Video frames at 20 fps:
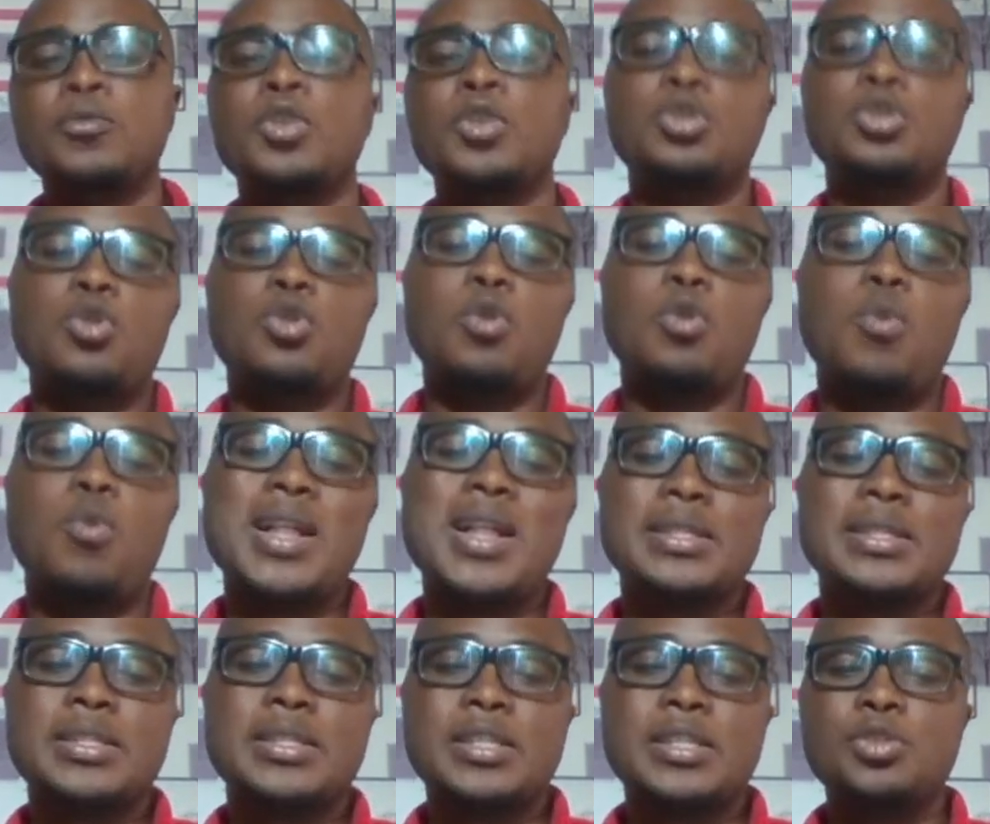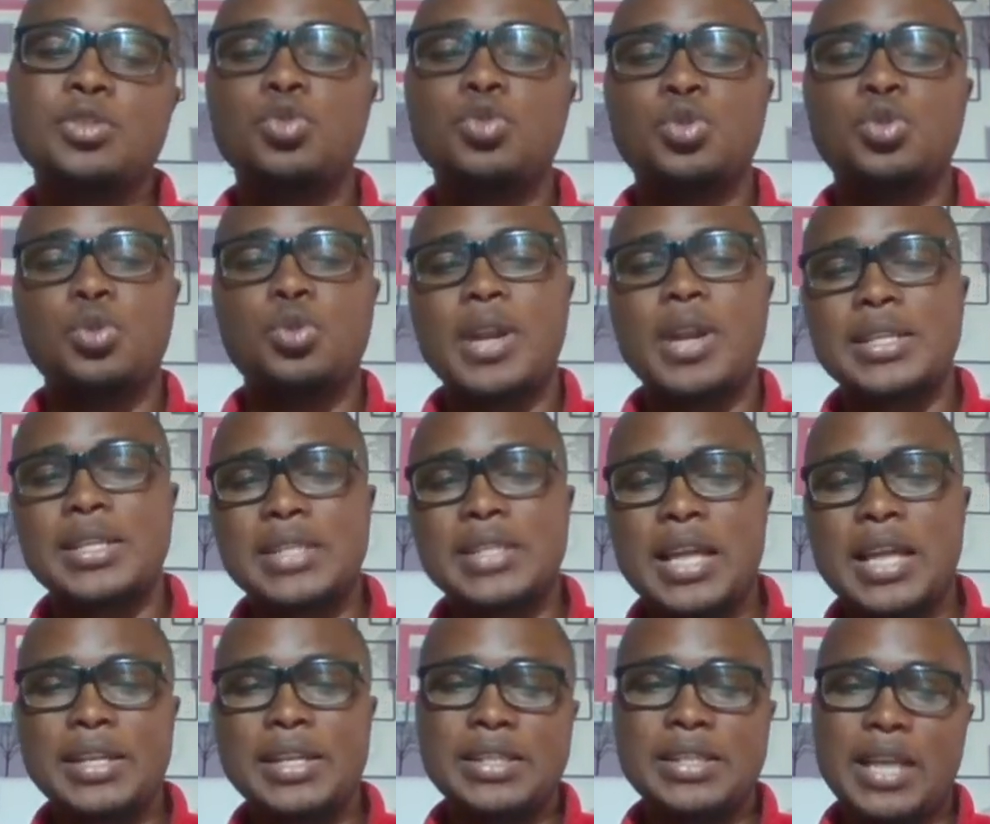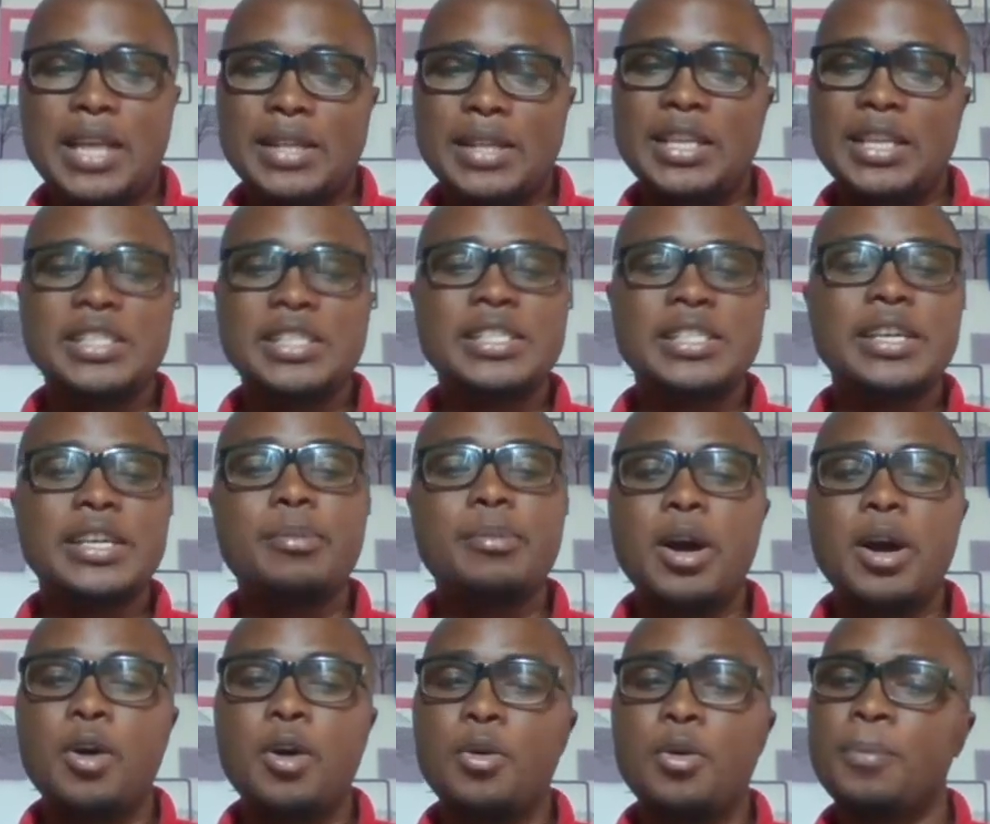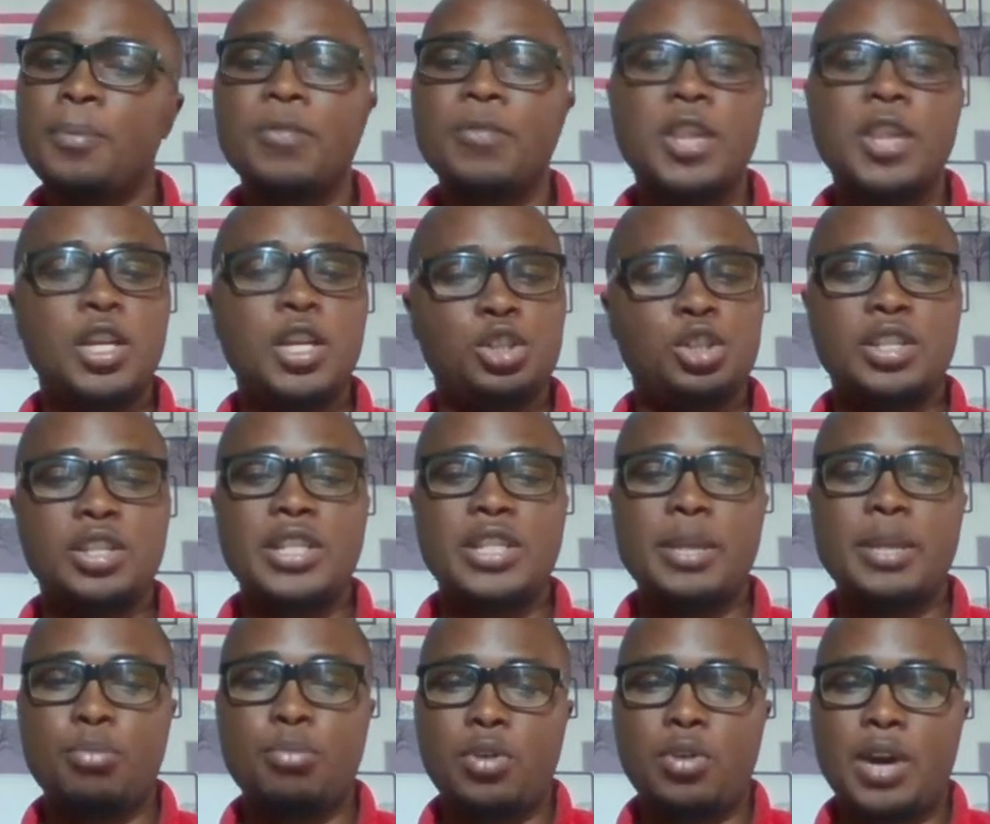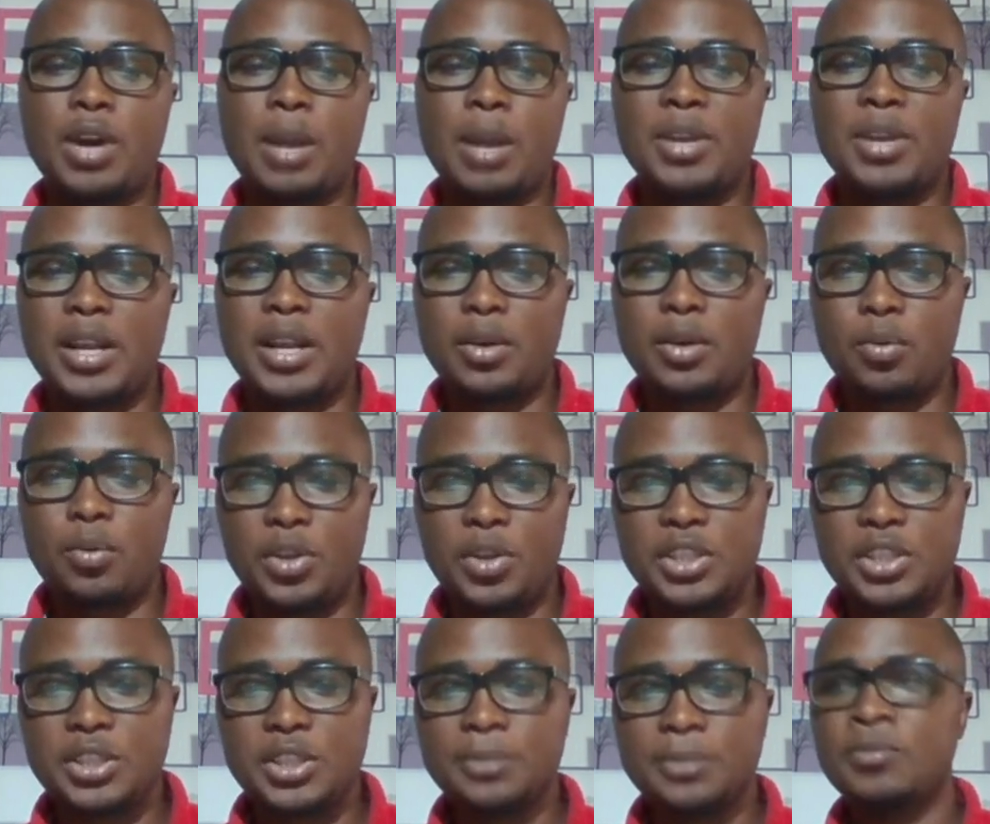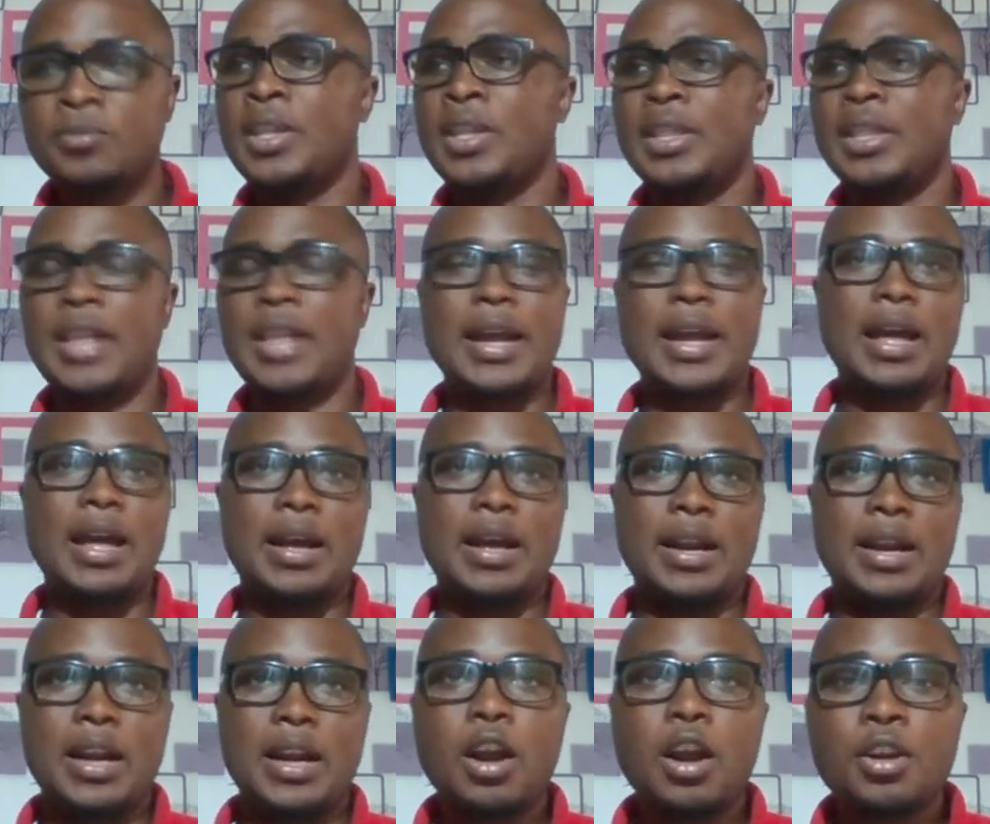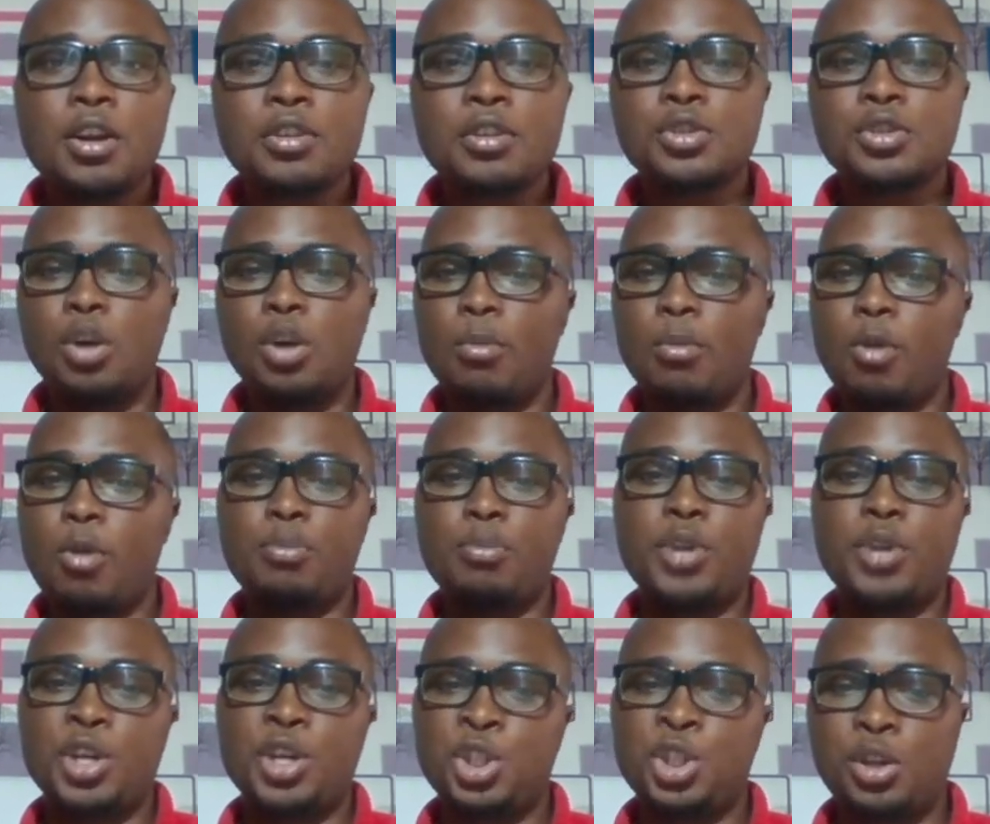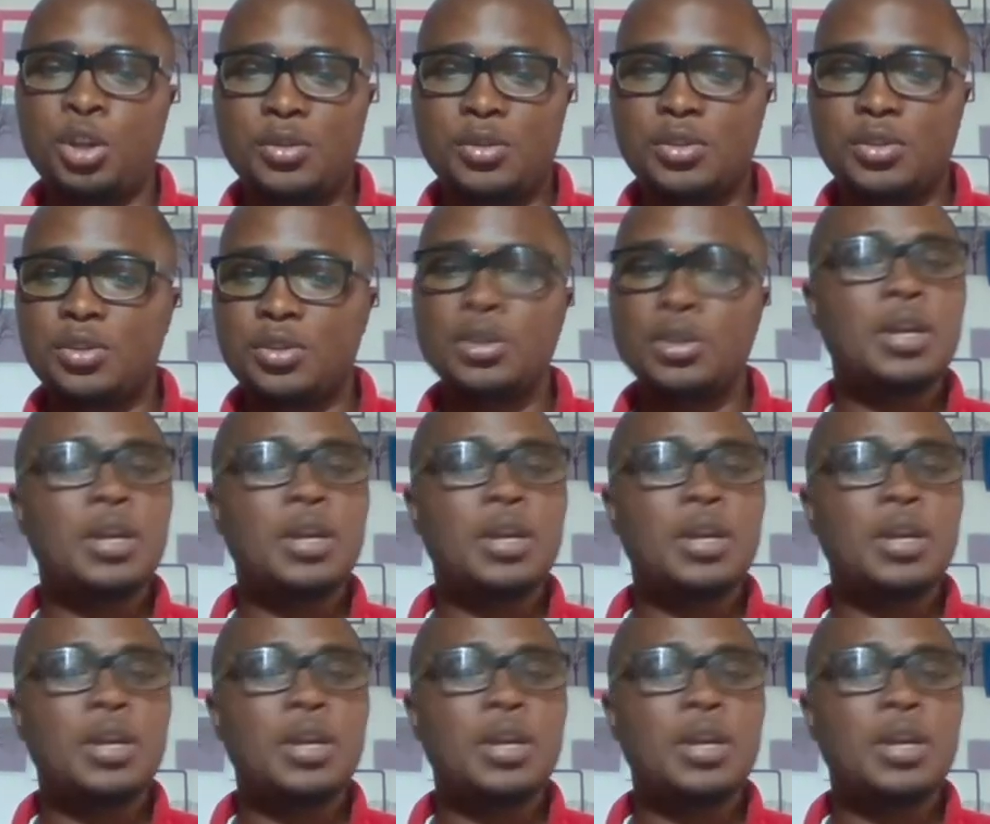So one thing you should understand is that HTML is not a programming language that can run some operations.